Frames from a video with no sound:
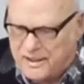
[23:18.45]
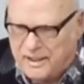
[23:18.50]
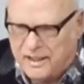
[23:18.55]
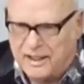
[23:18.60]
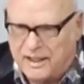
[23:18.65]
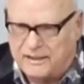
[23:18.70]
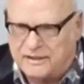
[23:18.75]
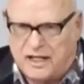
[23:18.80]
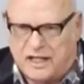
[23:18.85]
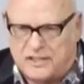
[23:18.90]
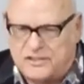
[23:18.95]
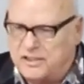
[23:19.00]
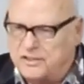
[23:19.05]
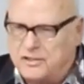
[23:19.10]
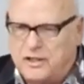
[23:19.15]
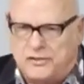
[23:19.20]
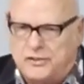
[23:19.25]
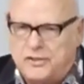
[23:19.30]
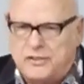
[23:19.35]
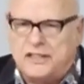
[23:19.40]
And God said, No,
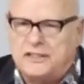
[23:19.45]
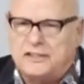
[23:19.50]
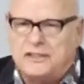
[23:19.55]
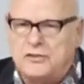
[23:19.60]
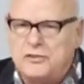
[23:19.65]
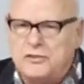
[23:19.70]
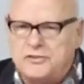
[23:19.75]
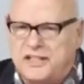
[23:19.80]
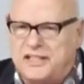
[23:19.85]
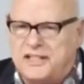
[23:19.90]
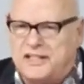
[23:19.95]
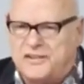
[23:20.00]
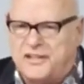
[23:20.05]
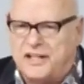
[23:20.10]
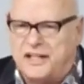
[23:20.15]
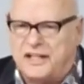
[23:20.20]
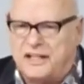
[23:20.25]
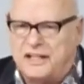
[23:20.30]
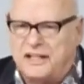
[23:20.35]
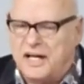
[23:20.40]
you didn't lose
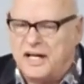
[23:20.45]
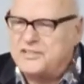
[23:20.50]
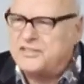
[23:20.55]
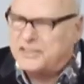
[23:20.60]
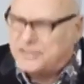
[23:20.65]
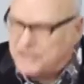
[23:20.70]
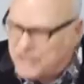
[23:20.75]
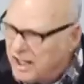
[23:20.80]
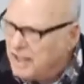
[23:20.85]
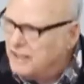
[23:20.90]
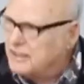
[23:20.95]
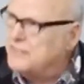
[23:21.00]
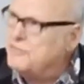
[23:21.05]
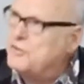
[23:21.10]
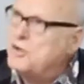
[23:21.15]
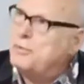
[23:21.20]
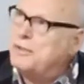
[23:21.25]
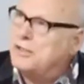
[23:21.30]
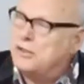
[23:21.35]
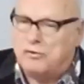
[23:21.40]
anything. I said, God, have you
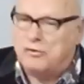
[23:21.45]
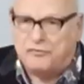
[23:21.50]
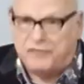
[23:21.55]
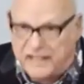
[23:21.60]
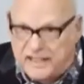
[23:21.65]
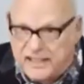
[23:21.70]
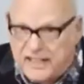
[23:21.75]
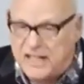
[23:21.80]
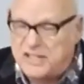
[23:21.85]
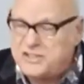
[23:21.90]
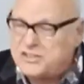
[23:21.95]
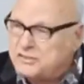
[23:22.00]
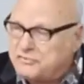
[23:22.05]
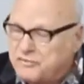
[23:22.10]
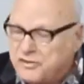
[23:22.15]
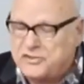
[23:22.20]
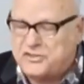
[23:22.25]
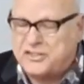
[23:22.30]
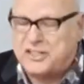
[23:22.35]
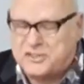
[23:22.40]
been on vacation
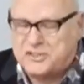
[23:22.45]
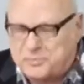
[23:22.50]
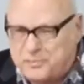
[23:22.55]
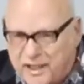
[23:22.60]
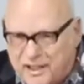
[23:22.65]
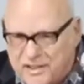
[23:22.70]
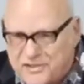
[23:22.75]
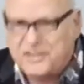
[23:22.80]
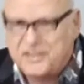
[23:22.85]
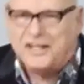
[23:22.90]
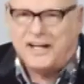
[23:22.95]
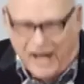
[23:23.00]
for six months?